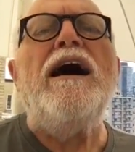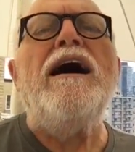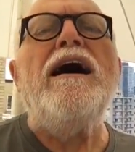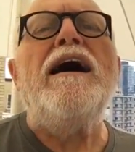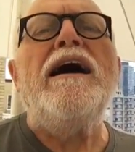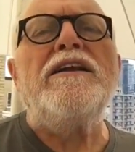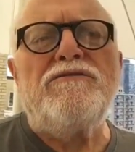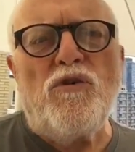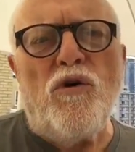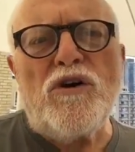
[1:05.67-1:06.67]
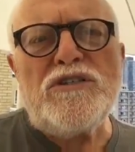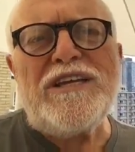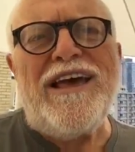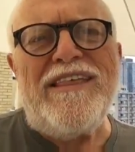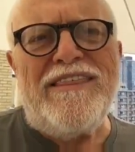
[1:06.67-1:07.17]
And of
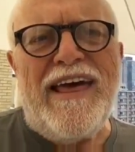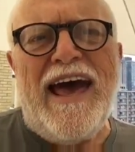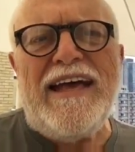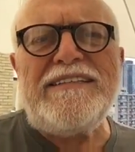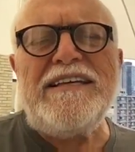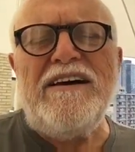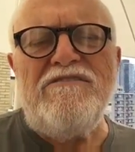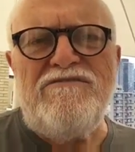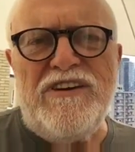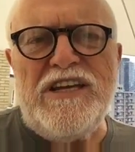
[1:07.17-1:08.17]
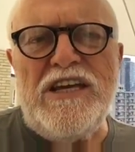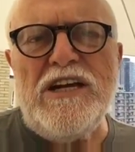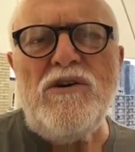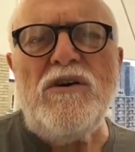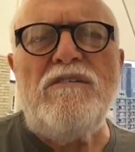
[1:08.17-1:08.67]
course, that
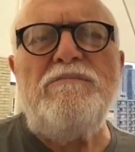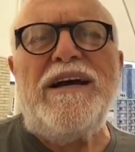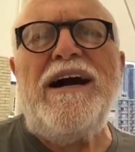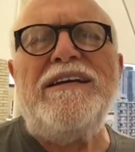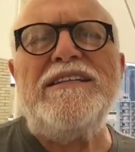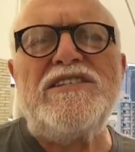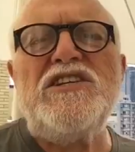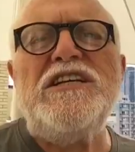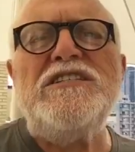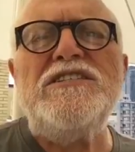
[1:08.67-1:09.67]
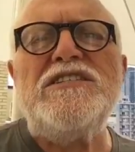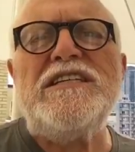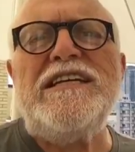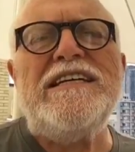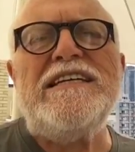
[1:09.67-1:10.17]
video of behind the
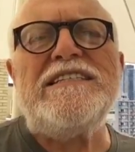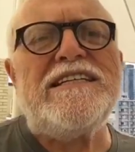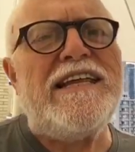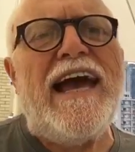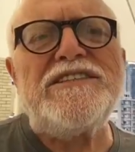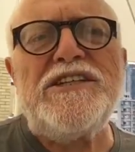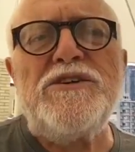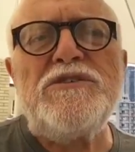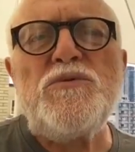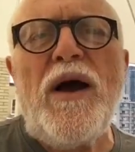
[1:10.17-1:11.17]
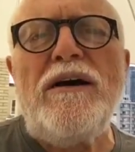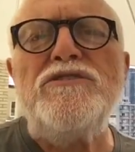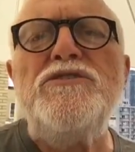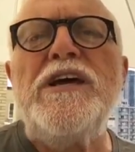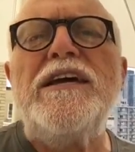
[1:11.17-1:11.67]
scenes is attached here as well.
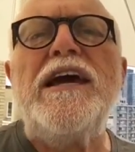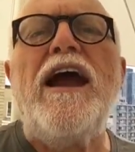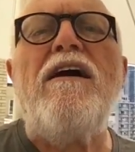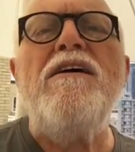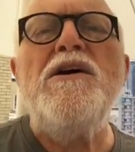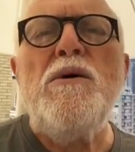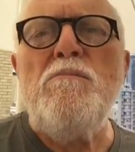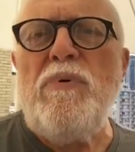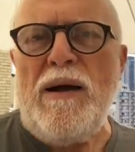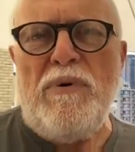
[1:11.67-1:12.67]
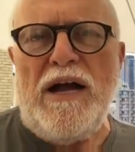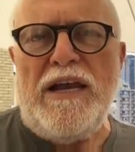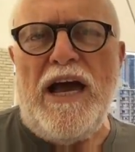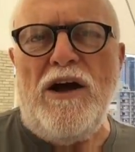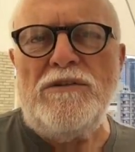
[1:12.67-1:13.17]
You take care. Bye-bye
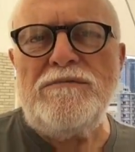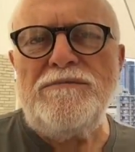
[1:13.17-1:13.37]
now.